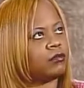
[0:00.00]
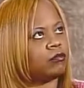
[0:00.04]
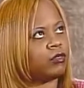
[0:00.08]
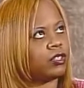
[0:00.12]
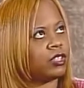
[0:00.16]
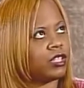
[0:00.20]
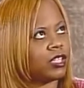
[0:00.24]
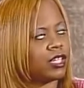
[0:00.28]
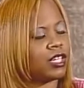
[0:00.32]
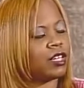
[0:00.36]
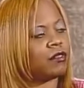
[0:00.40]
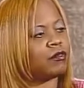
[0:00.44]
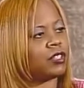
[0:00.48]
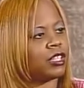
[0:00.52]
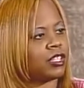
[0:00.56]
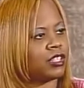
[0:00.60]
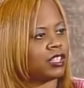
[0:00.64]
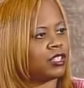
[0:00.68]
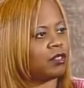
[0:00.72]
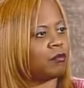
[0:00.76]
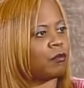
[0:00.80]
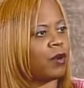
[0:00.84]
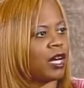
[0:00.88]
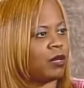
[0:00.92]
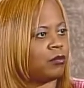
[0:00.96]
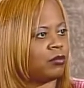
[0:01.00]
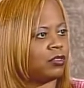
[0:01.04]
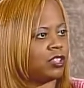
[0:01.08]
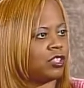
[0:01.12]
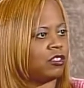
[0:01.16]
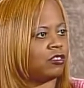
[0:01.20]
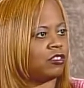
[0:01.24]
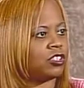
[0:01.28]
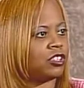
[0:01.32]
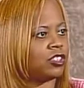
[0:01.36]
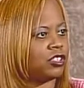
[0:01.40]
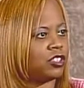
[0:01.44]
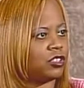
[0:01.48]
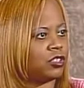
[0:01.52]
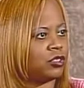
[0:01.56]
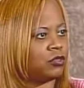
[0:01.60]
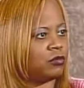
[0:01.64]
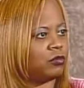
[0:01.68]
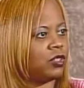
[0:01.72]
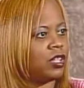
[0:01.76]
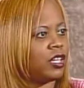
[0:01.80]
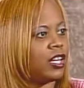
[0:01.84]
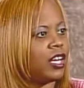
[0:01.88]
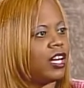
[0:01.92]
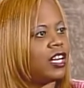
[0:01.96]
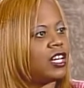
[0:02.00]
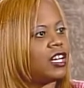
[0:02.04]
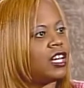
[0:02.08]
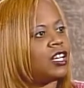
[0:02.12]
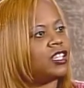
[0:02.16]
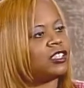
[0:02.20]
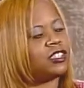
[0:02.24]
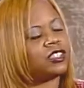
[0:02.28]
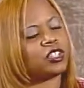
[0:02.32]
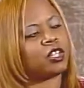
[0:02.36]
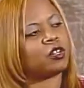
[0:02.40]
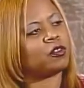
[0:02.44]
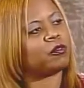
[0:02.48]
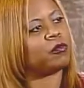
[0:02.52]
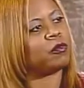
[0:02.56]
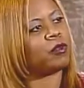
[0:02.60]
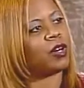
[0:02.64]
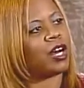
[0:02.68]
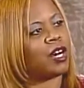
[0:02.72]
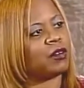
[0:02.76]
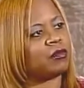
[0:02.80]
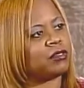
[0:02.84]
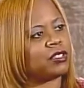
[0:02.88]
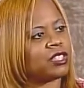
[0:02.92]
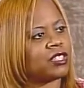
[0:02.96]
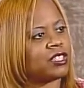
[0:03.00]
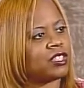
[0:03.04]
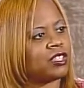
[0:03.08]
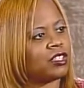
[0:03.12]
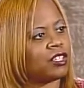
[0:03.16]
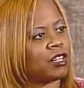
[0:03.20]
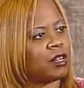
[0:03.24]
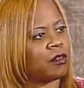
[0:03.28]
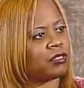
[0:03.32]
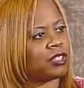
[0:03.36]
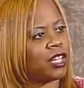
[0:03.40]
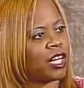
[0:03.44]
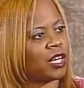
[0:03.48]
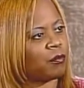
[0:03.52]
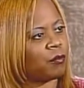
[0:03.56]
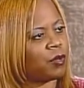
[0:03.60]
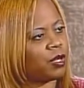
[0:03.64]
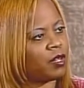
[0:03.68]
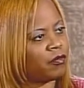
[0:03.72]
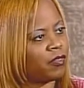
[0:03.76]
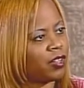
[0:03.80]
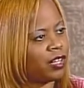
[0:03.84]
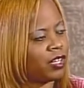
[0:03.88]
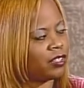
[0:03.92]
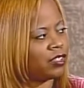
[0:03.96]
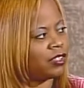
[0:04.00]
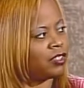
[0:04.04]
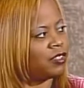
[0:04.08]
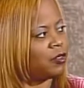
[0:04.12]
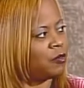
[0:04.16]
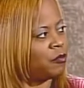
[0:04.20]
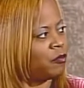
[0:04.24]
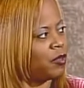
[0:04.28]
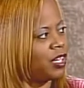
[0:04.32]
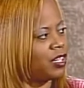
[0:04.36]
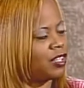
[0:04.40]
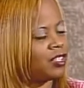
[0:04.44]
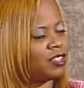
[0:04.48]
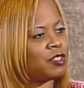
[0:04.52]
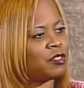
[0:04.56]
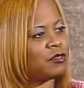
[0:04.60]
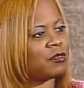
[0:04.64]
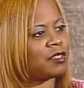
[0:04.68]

did everything that the Bible told us to do. And so I was sitting there, I was like, Melvina, we can do